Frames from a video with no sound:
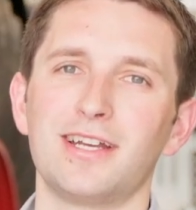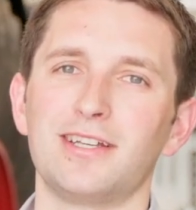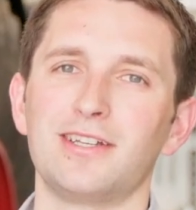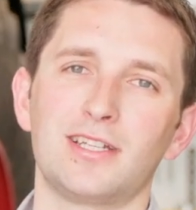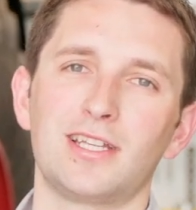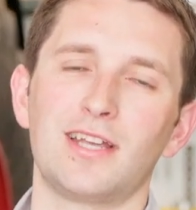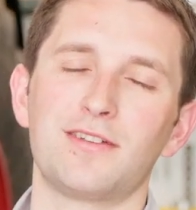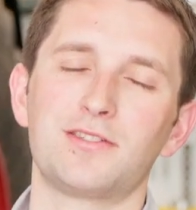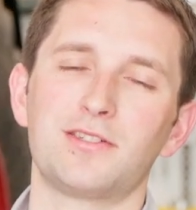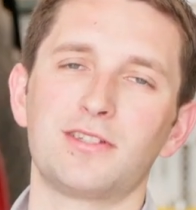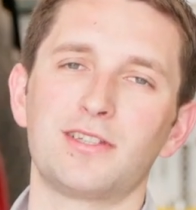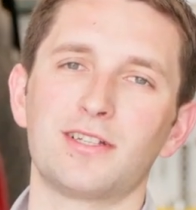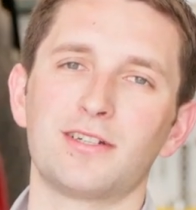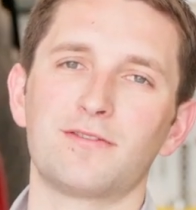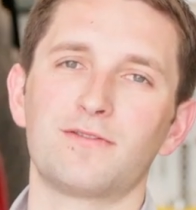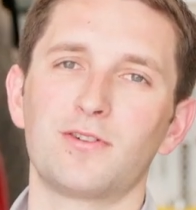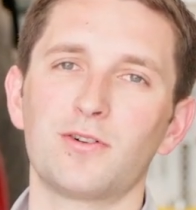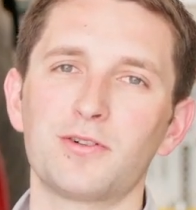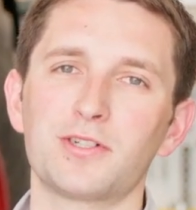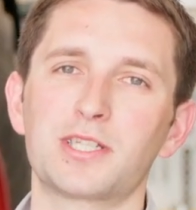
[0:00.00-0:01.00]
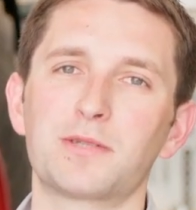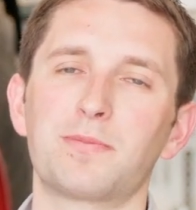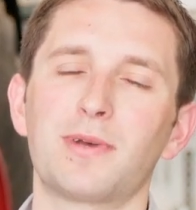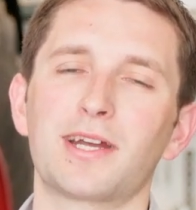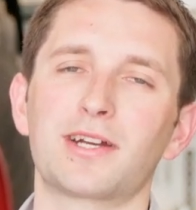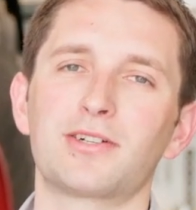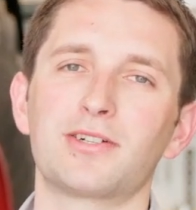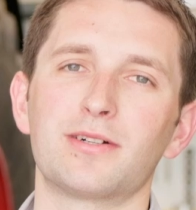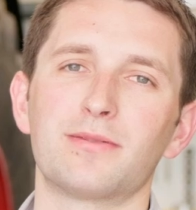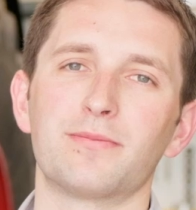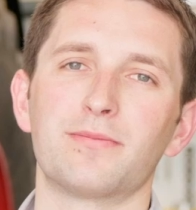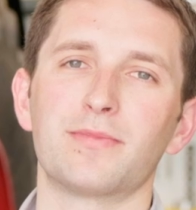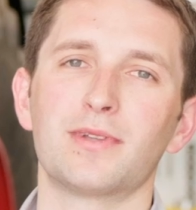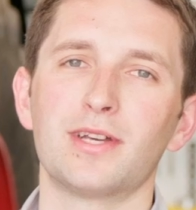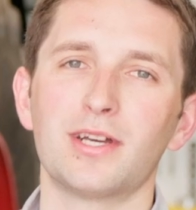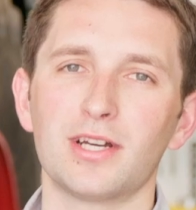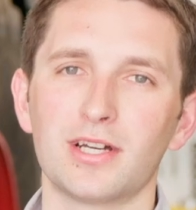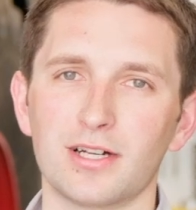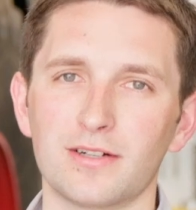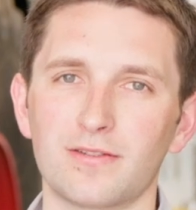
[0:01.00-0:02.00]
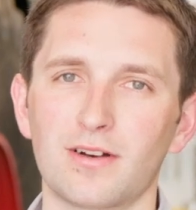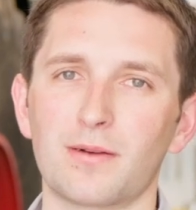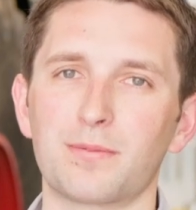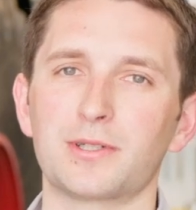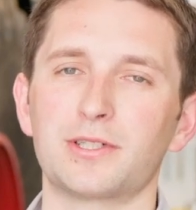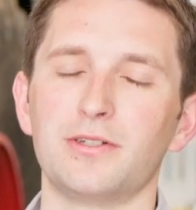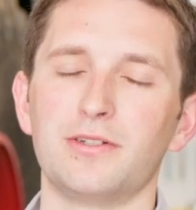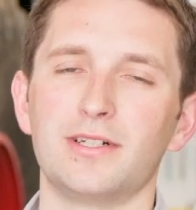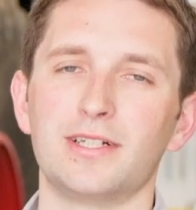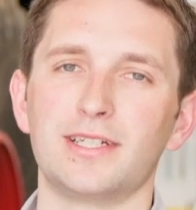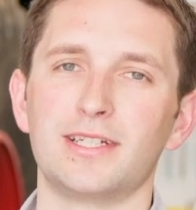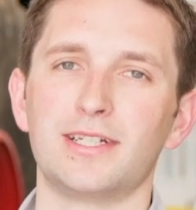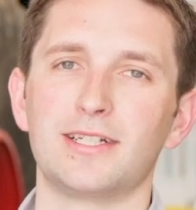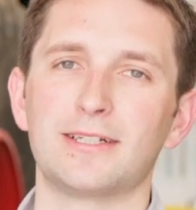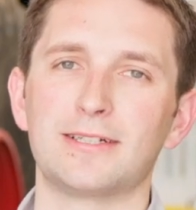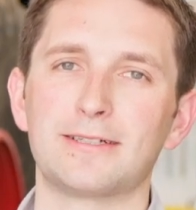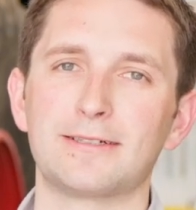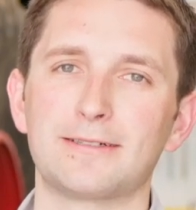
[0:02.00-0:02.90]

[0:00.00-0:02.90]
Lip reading: It gives you the full spectrum of opportunity.